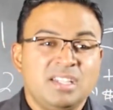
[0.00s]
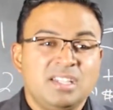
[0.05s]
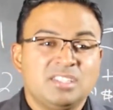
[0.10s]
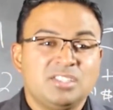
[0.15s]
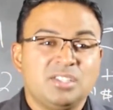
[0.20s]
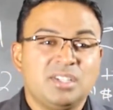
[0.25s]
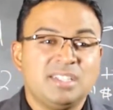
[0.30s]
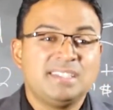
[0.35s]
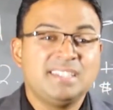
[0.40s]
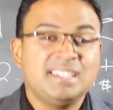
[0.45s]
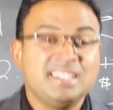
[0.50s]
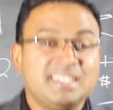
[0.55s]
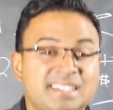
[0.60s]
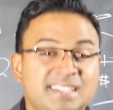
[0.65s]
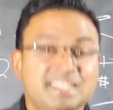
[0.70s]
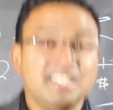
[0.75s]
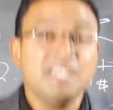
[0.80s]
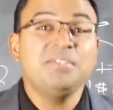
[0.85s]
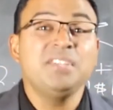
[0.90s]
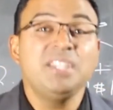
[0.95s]
So I said,
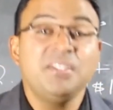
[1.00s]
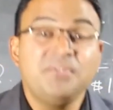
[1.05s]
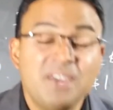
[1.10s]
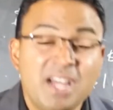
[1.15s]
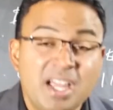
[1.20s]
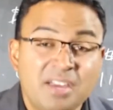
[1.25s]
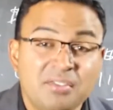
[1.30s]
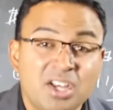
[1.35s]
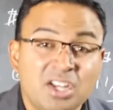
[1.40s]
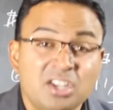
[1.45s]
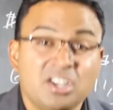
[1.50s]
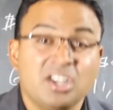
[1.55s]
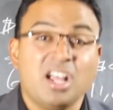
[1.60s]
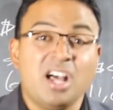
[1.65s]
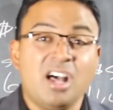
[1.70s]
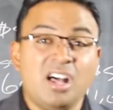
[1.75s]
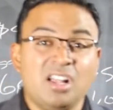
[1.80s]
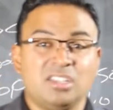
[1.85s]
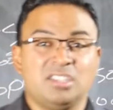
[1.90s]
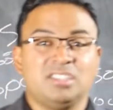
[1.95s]

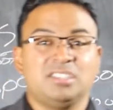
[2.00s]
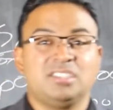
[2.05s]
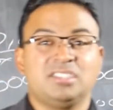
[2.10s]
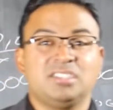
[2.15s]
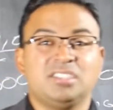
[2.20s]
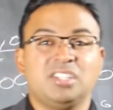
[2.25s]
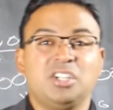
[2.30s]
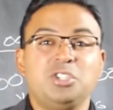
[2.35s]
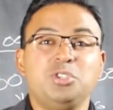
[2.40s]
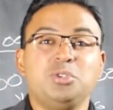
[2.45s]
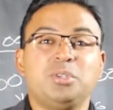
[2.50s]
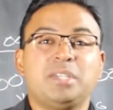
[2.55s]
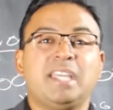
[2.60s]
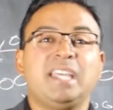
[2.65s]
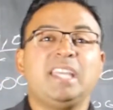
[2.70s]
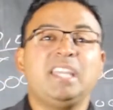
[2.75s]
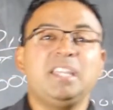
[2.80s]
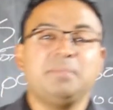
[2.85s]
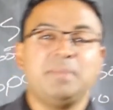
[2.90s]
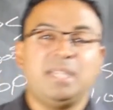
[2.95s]
$7,500? Are you
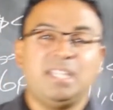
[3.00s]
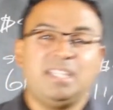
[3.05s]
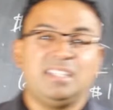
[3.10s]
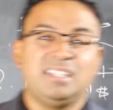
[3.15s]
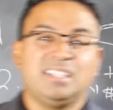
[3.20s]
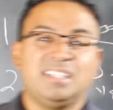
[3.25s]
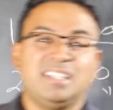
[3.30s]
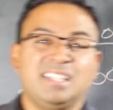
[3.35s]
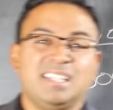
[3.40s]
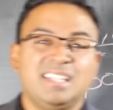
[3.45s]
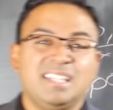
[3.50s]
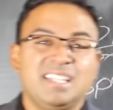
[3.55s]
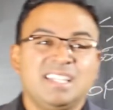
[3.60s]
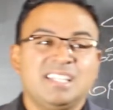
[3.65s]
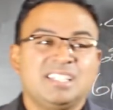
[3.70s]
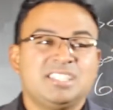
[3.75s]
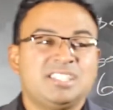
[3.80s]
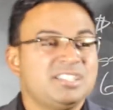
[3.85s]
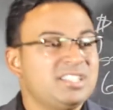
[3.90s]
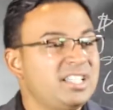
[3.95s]
kidding me?
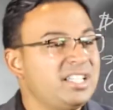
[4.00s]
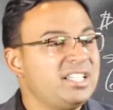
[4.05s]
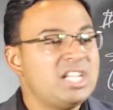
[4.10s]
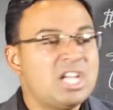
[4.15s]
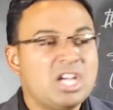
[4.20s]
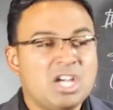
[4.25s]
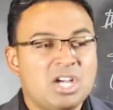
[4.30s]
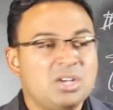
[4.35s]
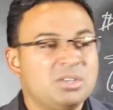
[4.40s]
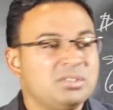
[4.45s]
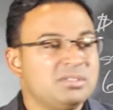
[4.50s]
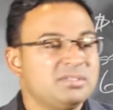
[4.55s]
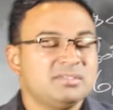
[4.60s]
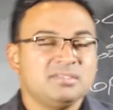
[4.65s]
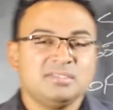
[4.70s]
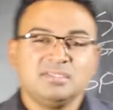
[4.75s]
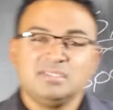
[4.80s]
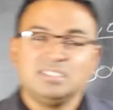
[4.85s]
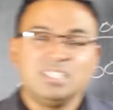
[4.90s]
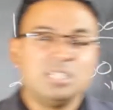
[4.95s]
She's like, no,
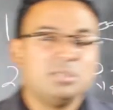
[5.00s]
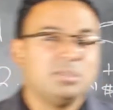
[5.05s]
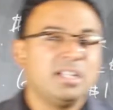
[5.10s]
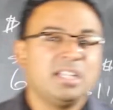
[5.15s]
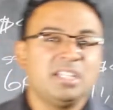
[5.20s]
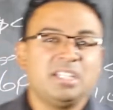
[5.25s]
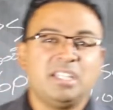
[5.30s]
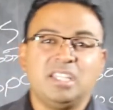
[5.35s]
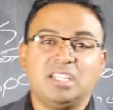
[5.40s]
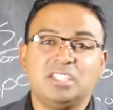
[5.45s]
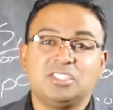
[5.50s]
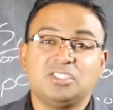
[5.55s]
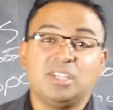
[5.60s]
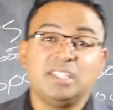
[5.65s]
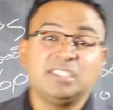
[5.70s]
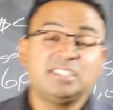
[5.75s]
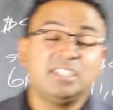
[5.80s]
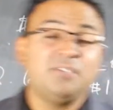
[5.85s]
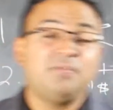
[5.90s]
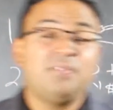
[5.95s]
we're not kidding. So
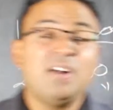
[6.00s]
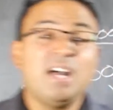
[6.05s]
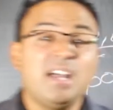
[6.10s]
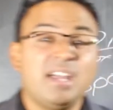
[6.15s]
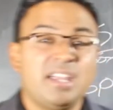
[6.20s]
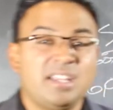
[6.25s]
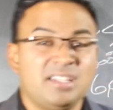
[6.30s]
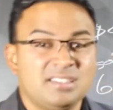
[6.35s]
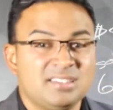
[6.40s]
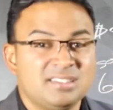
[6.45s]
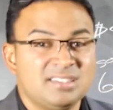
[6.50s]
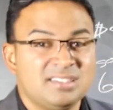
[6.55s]
I said, fine.